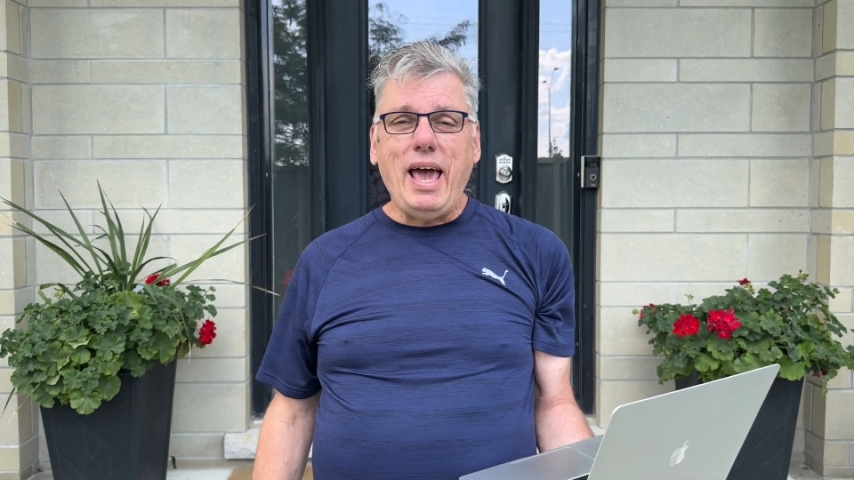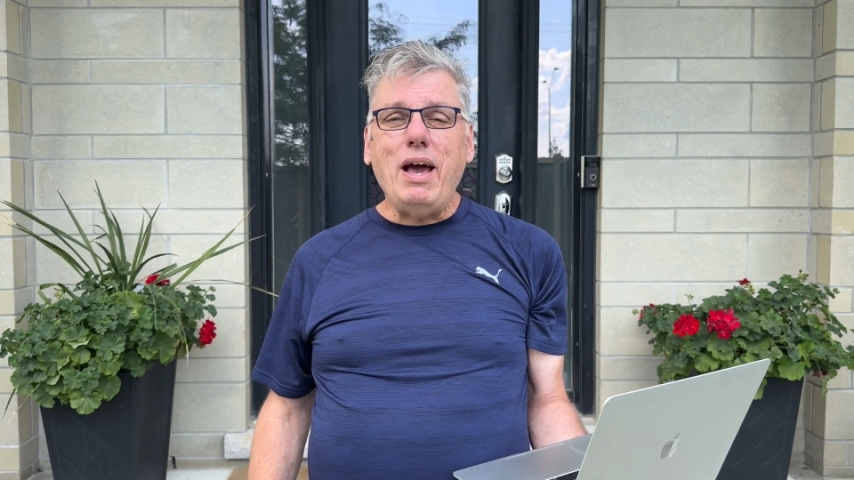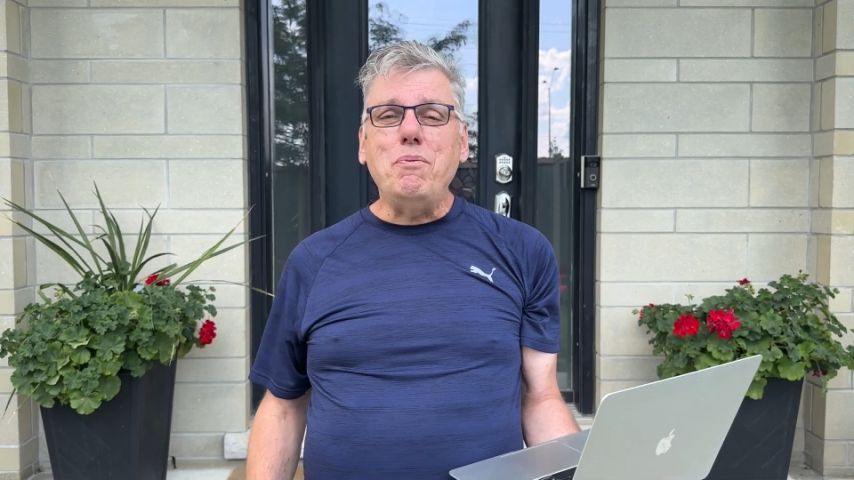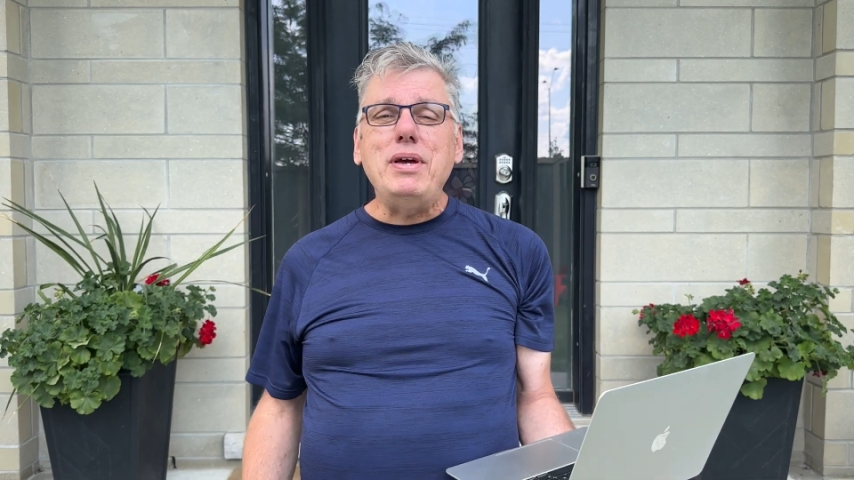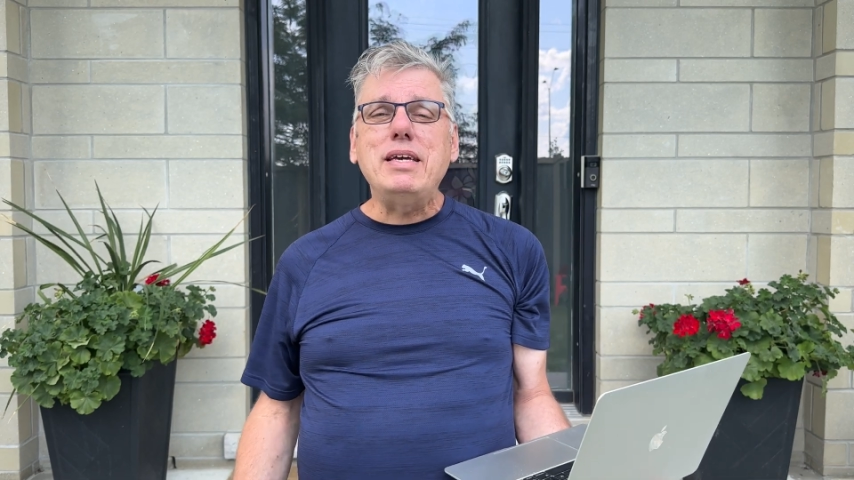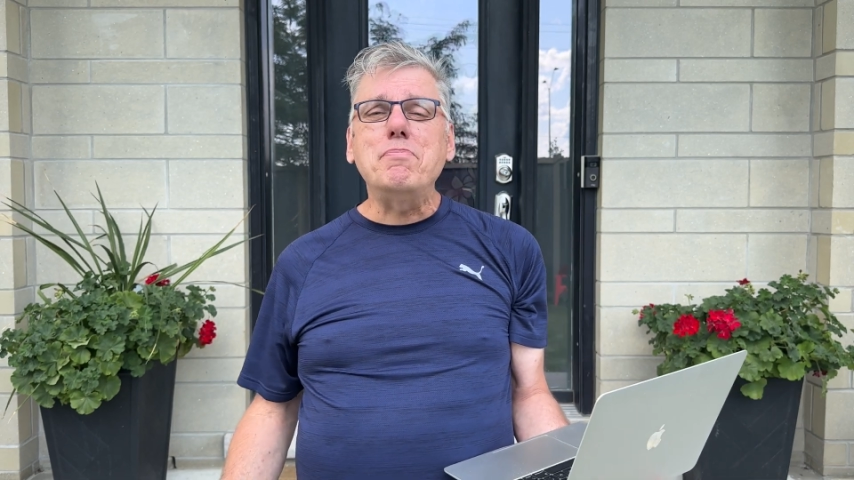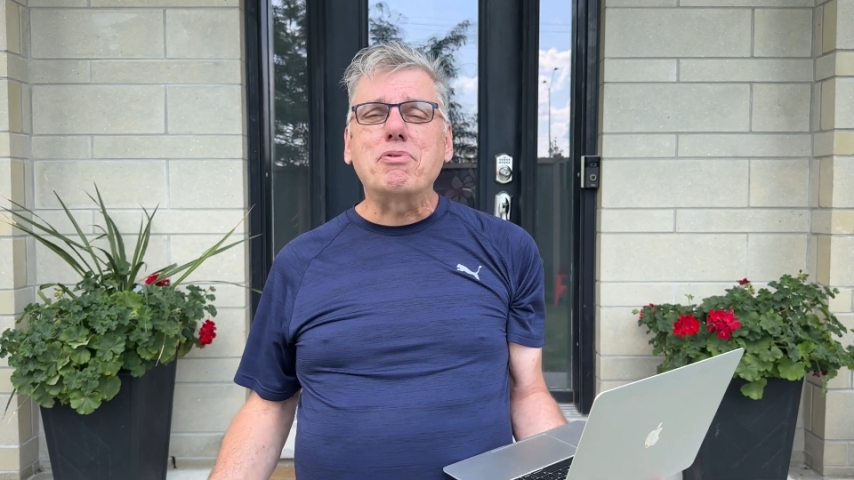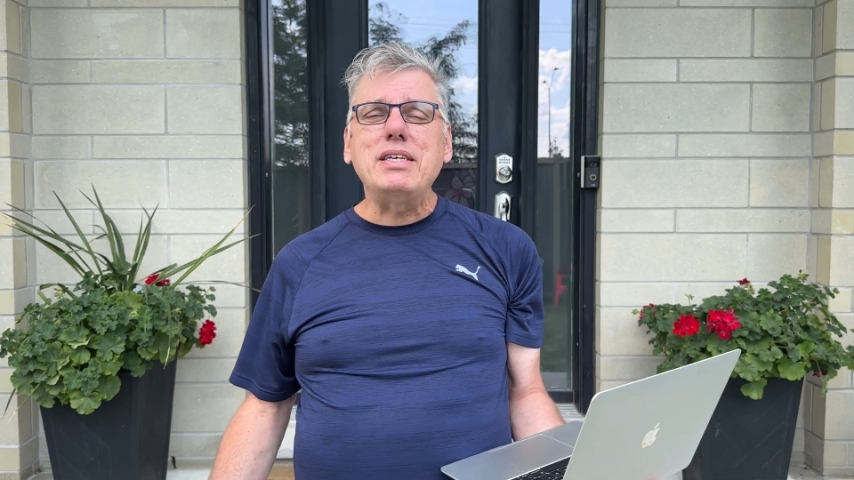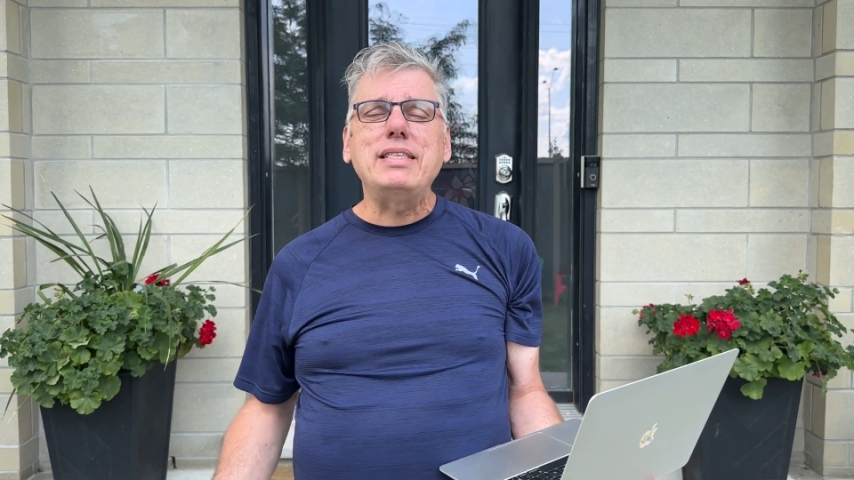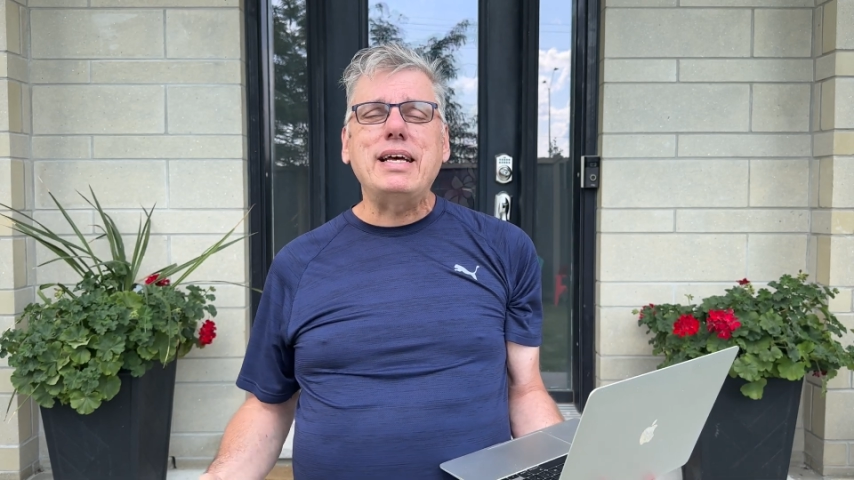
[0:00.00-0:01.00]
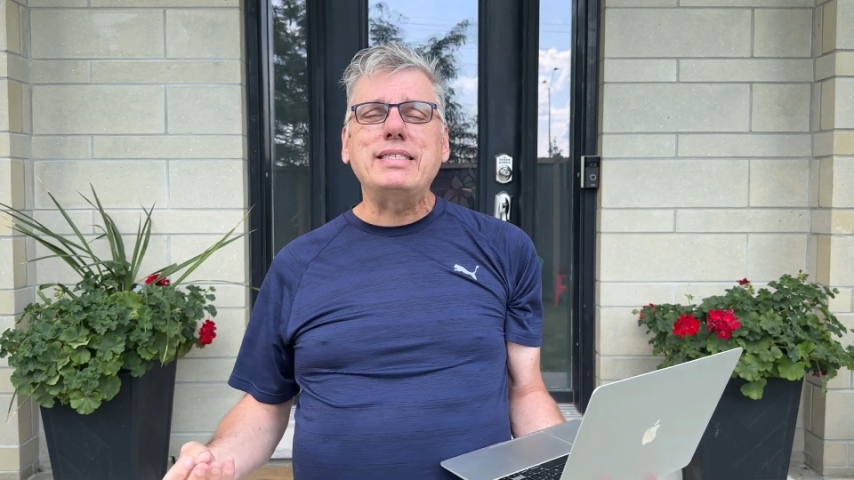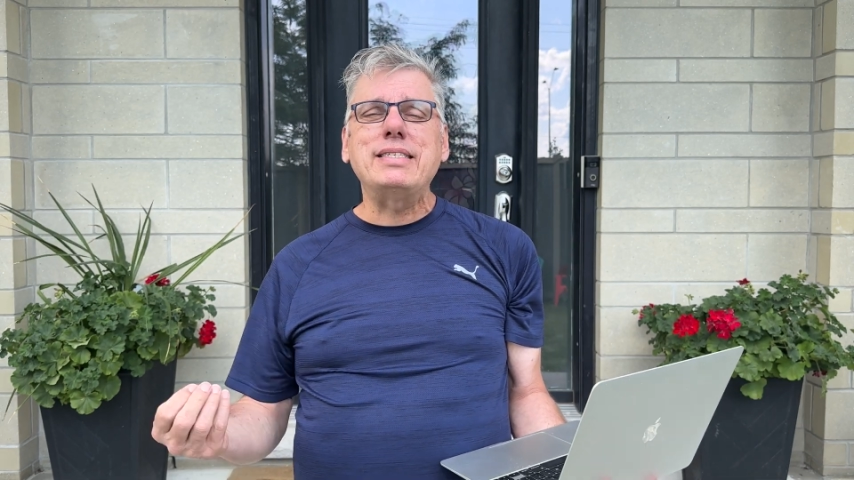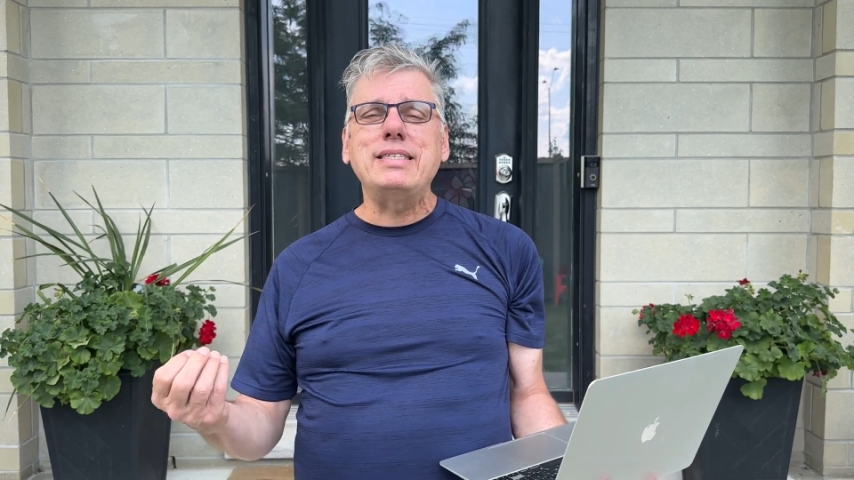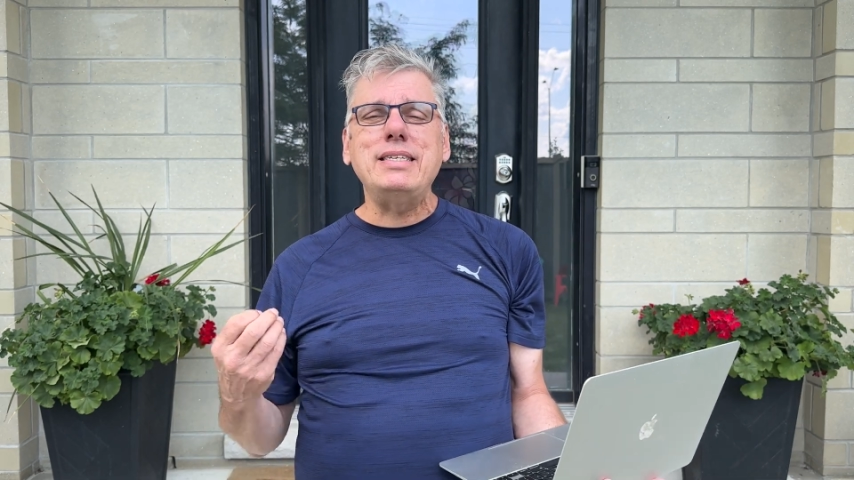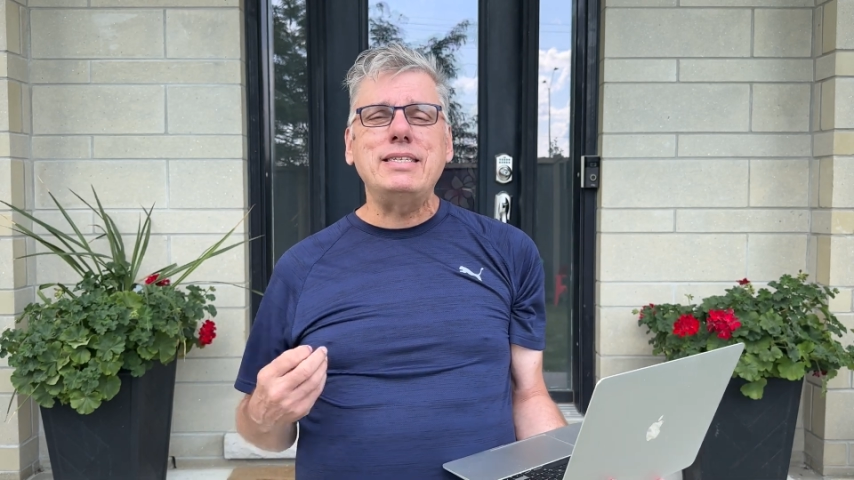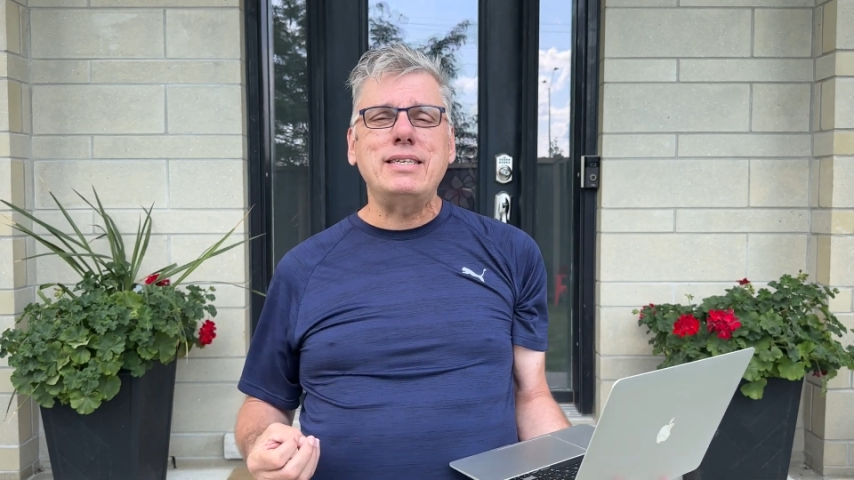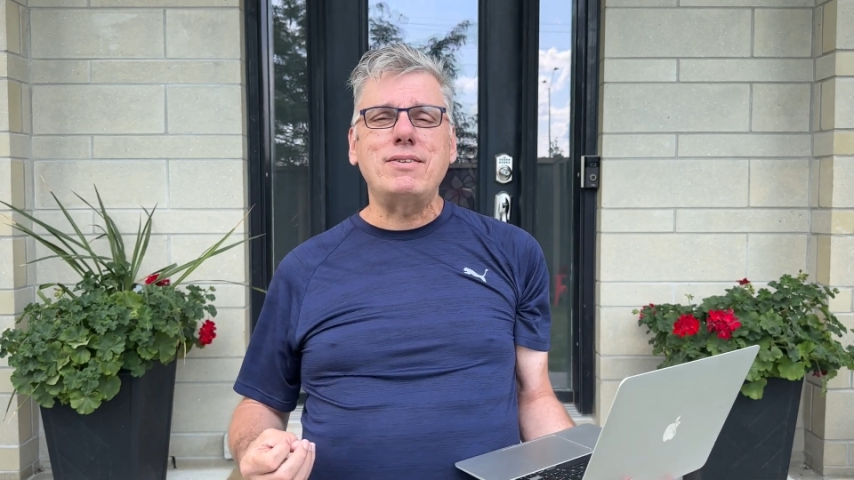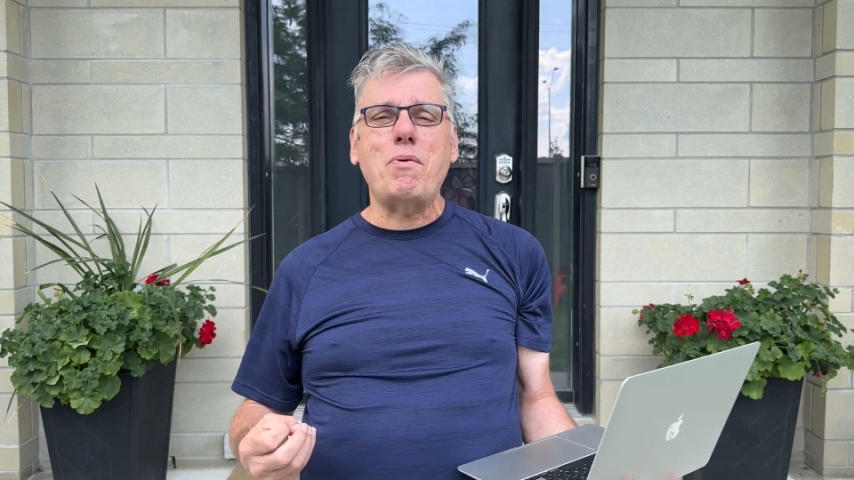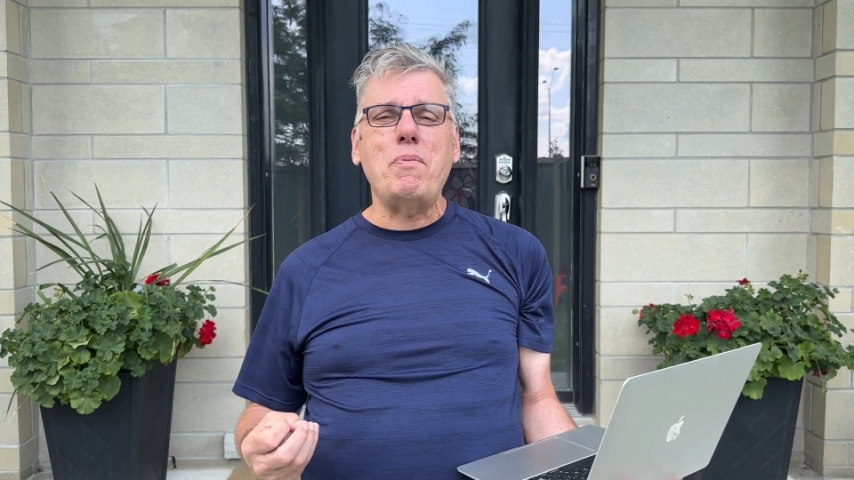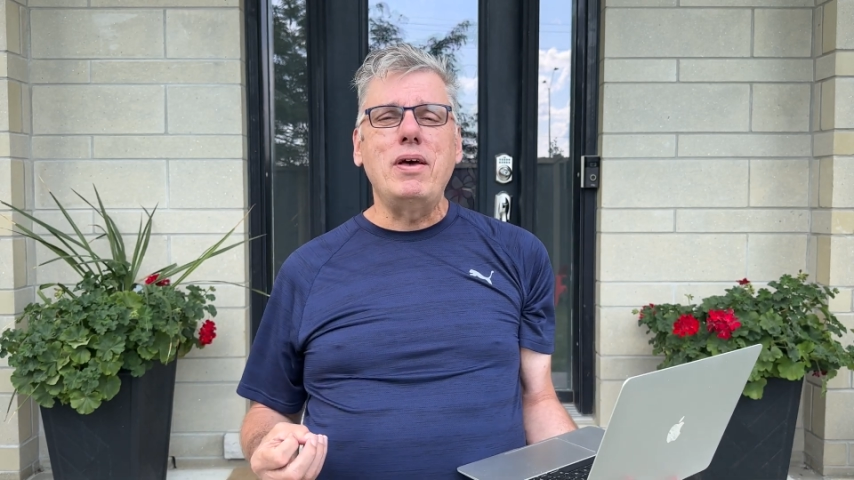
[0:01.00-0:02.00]
And we can bring that
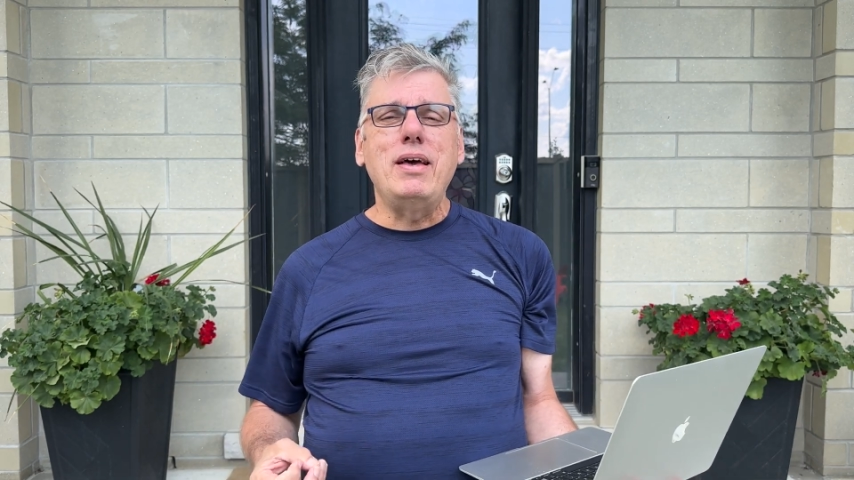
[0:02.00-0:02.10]
cynicism